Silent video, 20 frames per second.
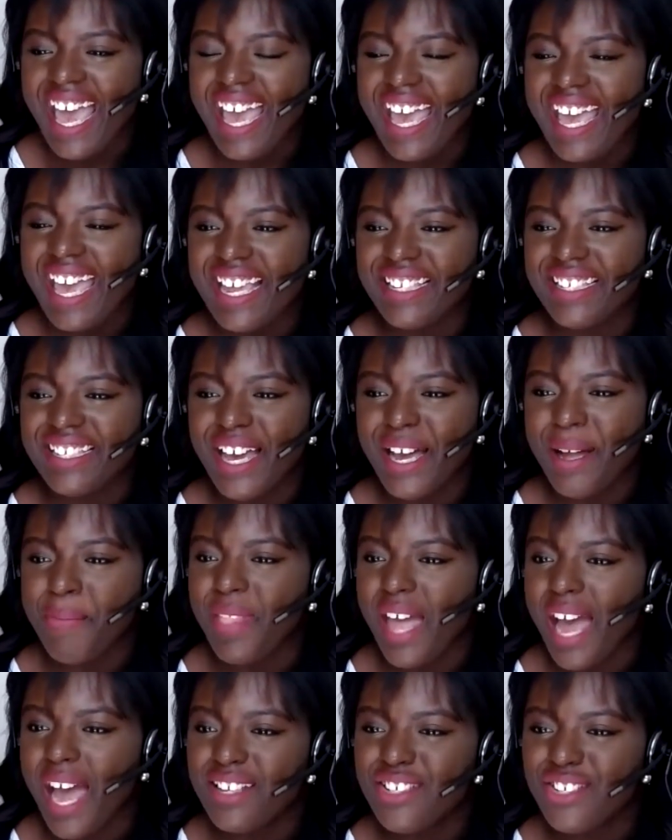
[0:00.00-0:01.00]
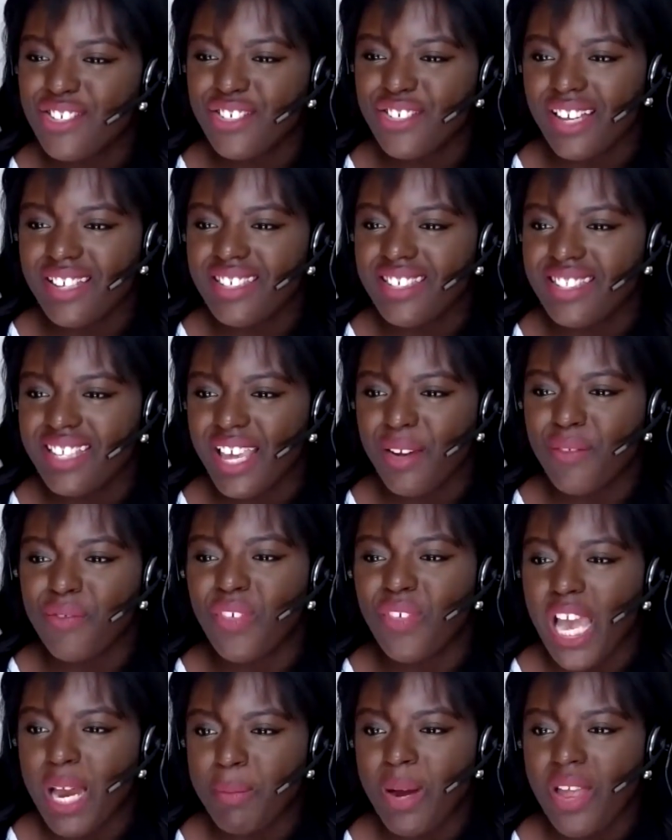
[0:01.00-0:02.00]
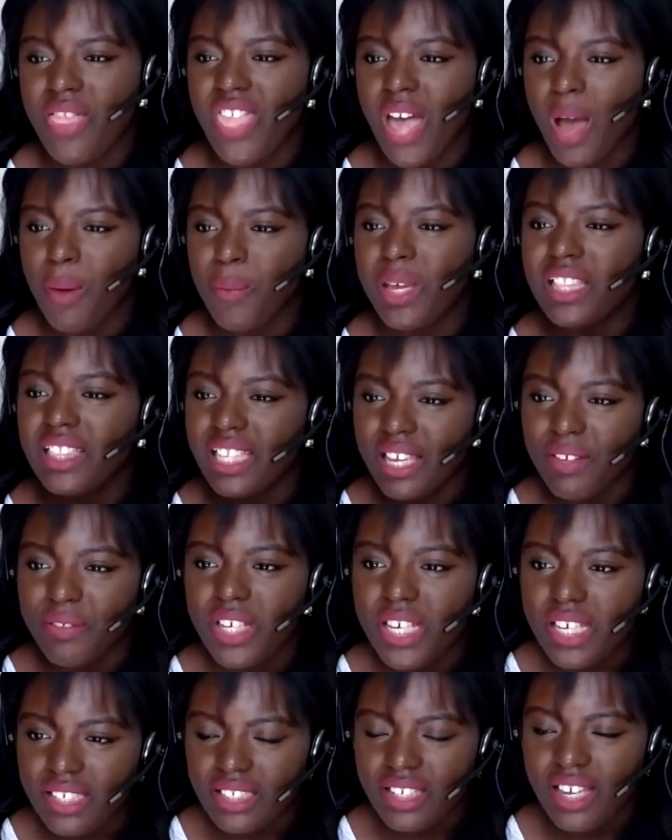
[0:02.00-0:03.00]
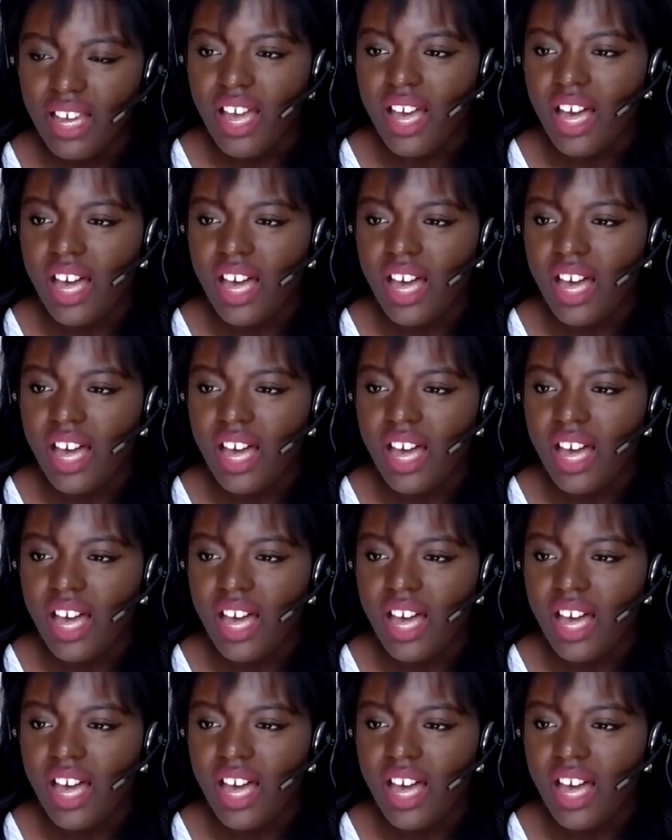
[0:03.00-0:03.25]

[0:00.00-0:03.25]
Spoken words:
and that's just the environment that we live in.